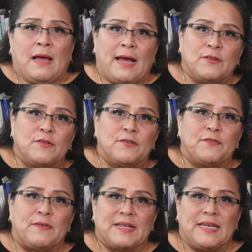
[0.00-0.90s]
another
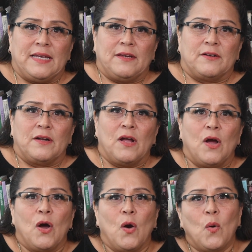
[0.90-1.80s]
fakir
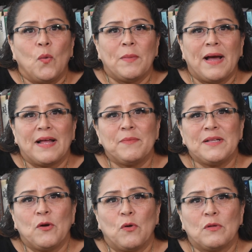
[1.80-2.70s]
whom had been
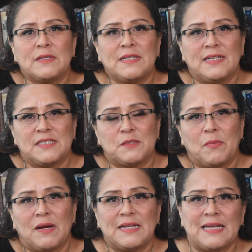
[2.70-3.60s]
holding his
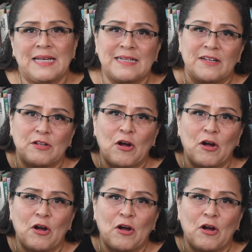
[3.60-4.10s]
body in an